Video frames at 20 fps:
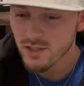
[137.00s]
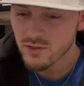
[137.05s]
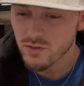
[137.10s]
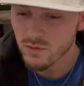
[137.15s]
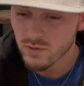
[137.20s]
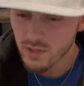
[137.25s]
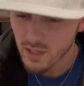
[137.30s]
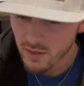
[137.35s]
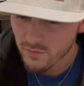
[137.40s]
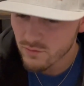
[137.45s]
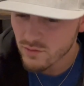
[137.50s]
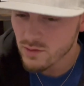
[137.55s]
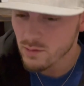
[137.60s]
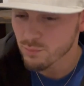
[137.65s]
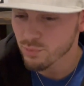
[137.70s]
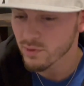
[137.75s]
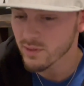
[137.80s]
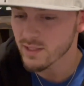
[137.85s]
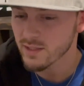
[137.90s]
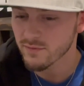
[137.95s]
to cover the
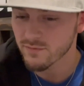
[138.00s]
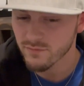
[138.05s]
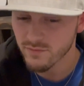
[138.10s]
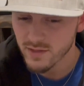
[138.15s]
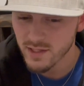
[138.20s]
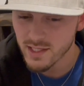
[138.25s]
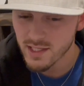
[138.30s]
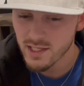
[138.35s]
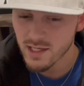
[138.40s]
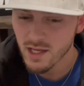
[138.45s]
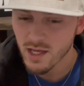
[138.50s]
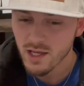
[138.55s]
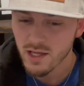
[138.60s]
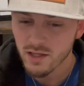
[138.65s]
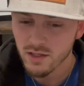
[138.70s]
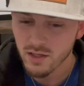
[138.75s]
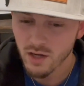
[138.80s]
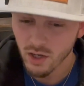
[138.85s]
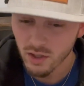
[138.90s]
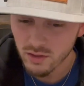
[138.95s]
breeding fee.
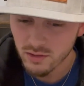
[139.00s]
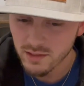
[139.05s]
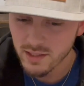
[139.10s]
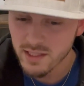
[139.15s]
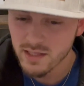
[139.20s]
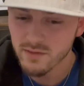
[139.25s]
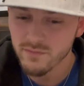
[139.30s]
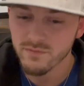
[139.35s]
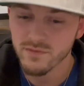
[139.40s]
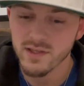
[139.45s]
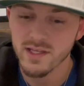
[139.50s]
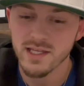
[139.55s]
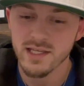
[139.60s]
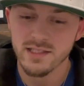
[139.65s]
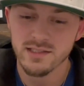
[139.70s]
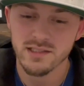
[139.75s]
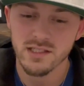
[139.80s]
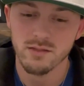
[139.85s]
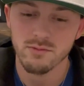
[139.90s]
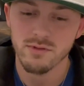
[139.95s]
Currently, the fee
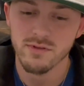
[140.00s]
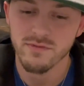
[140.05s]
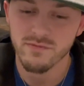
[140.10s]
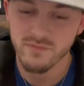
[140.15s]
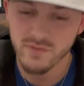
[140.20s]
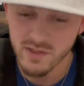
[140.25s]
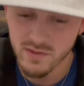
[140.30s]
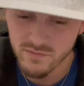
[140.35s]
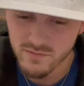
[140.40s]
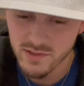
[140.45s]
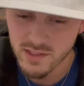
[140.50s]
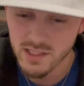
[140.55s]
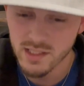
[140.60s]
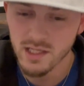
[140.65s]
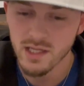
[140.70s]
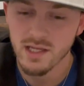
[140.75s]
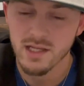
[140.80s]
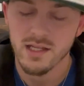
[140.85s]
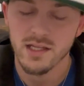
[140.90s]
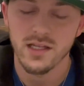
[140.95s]
is going to be
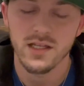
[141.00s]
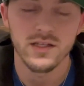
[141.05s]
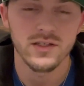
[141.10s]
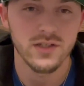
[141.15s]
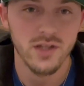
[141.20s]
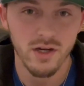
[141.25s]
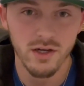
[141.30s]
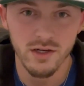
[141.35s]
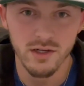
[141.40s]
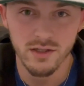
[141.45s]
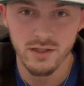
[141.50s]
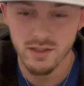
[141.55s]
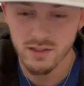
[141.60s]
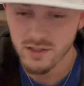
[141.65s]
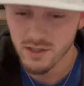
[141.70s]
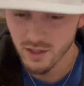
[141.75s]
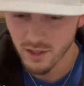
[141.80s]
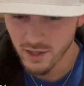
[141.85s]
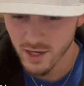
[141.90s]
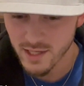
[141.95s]
50 dirk.
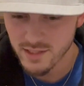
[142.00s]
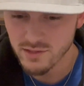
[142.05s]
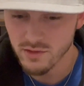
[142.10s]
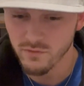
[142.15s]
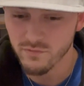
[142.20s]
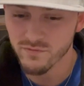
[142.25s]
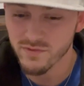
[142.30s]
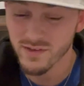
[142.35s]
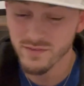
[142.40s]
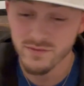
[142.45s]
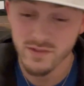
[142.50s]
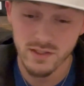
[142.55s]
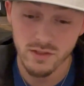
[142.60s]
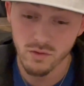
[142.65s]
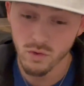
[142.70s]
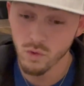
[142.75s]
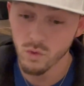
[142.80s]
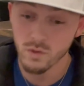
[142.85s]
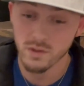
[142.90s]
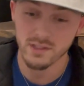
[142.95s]
Alright, so 50
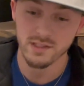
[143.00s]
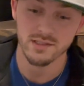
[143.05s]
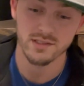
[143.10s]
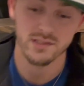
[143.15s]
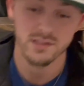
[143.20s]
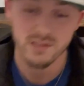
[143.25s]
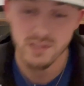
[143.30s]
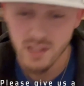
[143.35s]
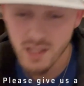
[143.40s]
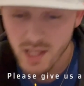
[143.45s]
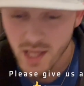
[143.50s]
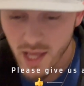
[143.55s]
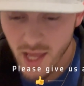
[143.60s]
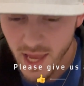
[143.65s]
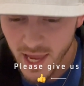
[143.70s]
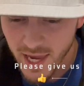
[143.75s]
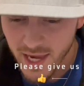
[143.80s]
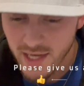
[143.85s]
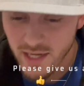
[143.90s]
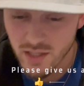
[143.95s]
coins.
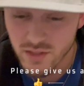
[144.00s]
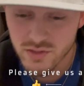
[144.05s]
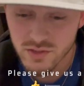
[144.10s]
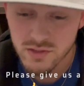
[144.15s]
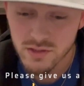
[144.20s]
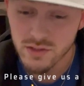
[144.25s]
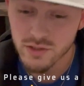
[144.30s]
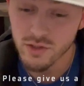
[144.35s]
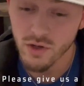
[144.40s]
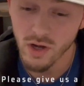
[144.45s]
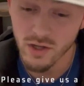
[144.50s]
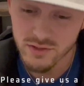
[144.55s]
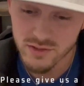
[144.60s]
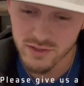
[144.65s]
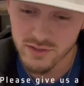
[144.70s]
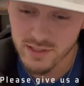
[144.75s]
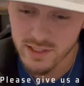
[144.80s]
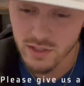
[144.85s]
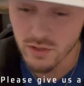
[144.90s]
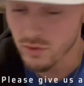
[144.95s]
And you're also
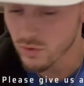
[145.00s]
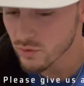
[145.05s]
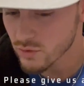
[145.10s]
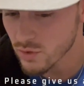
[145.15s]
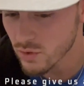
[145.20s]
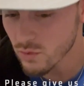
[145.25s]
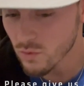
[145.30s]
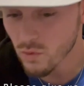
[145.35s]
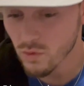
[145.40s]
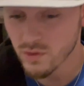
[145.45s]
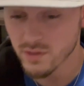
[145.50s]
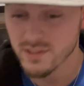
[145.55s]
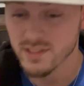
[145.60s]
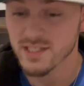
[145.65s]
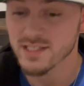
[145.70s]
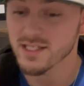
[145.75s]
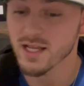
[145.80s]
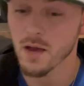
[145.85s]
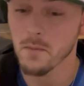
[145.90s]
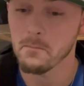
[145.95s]
going to need 2
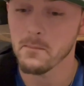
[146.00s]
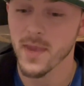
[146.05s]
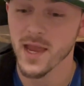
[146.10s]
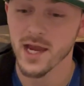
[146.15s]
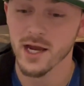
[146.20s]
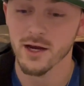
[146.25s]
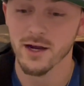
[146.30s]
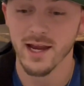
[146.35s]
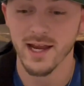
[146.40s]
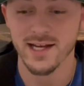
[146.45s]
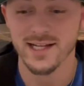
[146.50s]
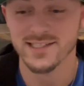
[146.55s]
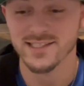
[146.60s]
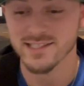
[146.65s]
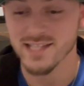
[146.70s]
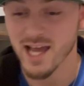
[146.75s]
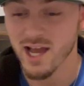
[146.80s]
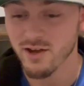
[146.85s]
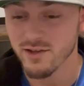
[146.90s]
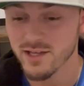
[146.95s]
horses, a mare and a
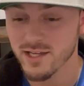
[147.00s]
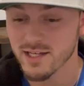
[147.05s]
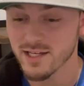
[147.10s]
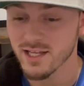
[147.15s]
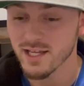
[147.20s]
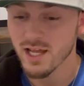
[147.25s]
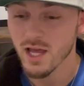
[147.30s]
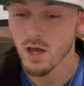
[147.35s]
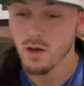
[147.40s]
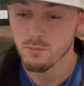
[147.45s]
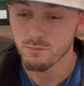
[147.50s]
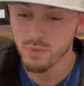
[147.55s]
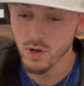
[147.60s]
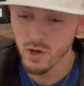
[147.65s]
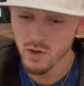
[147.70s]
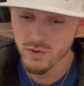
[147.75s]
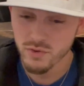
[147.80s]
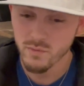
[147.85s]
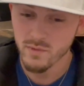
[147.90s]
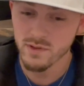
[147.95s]
stallion,
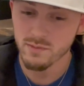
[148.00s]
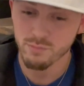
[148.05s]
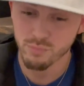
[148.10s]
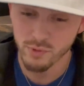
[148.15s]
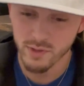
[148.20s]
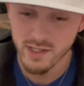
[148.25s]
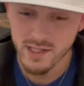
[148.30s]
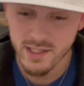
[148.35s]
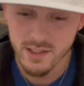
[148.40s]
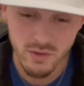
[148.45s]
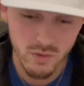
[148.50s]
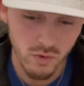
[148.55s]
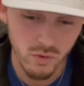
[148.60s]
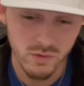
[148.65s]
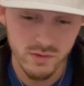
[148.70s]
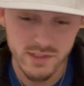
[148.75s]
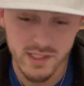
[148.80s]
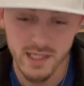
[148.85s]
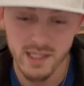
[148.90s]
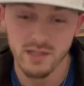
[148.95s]
both with breeding
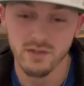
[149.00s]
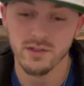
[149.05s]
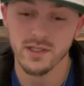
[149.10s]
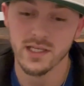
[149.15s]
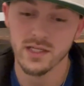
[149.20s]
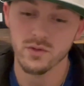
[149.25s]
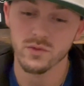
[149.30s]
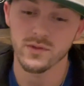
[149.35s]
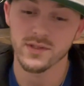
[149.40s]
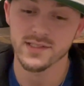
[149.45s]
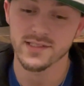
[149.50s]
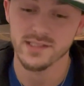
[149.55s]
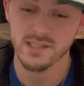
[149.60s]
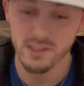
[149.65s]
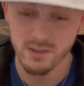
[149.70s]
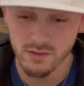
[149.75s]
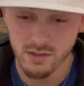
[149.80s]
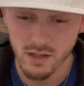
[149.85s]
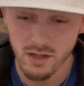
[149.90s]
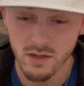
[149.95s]
cooldown equal to
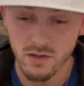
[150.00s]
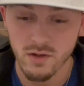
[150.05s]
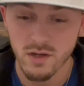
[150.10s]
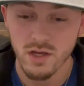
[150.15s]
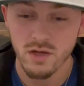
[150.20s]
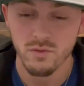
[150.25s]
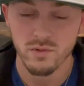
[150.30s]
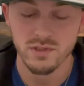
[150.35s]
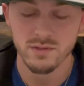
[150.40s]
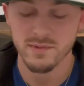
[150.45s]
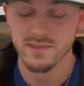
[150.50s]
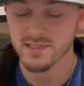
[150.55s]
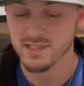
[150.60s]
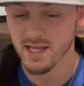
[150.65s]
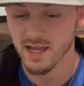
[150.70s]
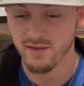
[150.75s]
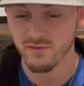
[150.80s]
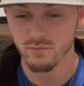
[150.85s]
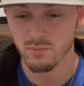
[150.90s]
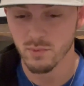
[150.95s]
0, which means they
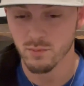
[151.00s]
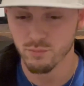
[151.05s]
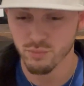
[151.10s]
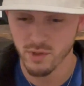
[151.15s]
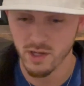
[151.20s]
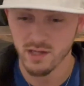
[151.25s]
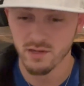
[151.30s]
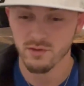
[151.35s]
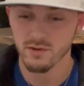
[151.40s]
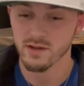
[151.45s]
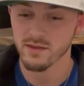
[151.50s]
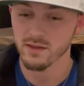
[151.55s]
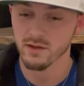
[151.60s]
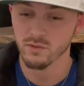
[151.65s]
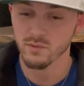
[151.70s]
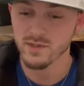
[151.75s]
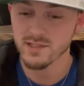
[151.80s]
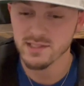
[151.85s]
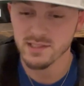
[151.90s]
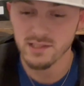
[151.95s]
haven't been bred or anything
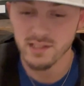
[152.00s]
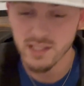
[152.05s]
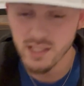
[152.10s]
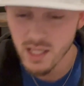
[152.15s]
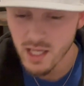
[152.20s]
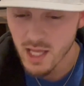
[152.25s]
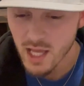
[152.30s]
recently.